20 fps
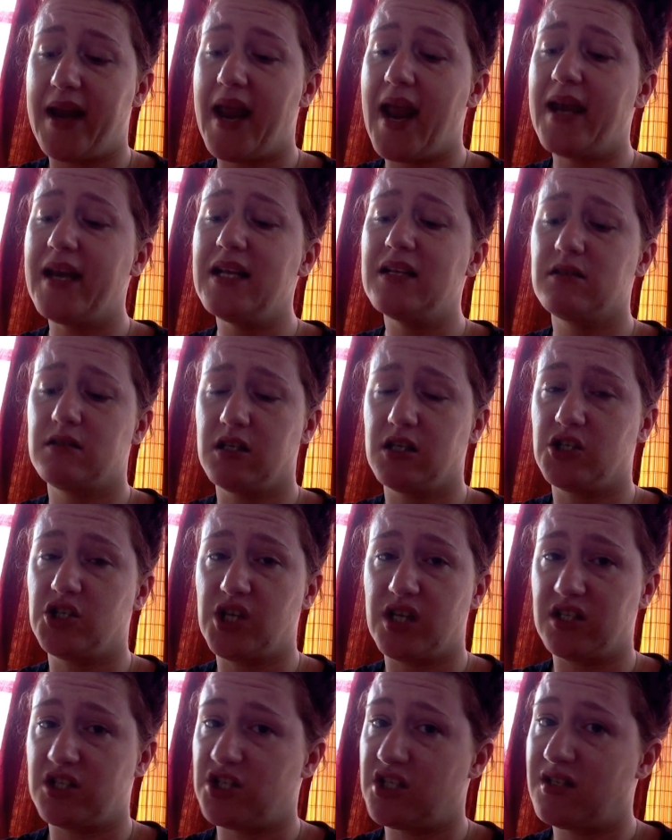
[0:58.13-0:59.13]
Any
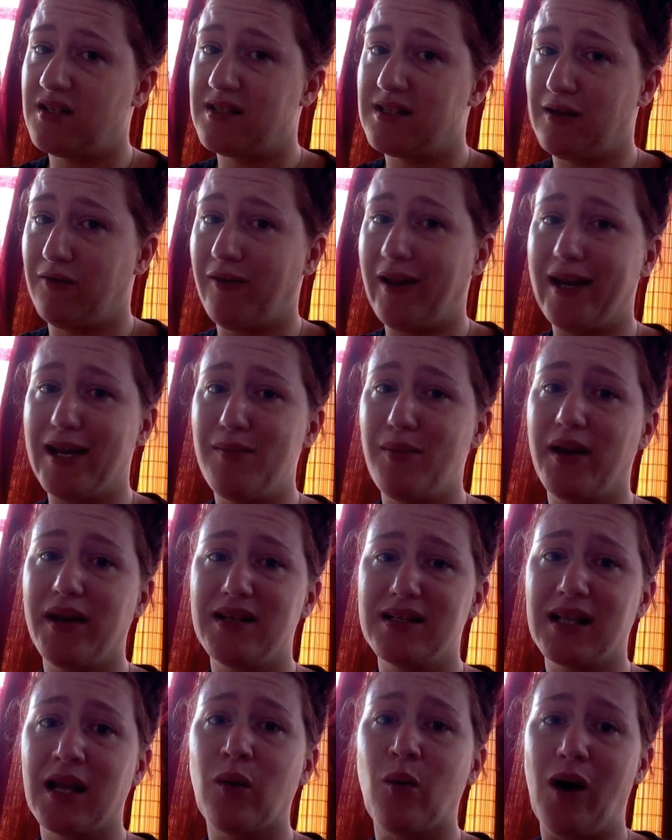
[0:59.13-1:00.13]
suggestions? If
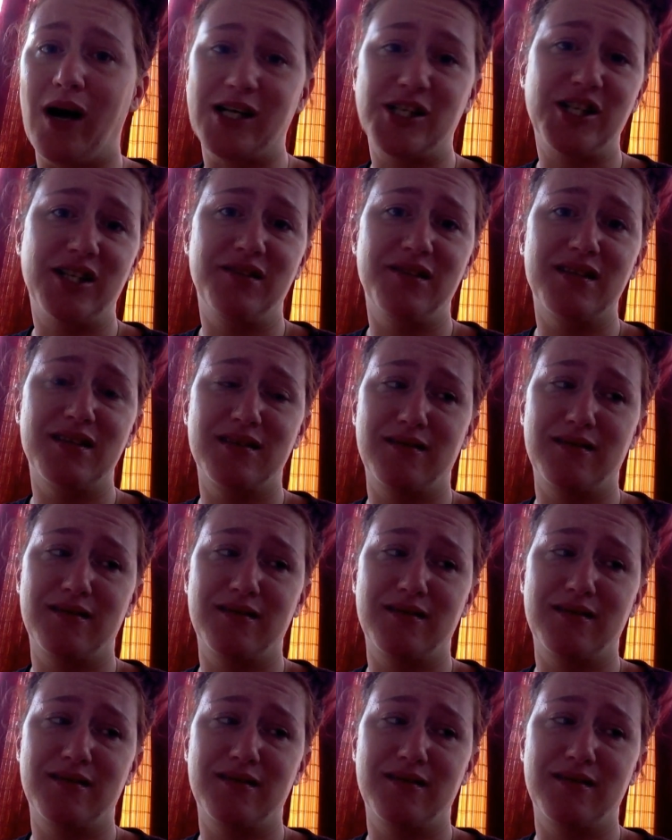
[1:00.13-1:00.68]
anybody's like watching this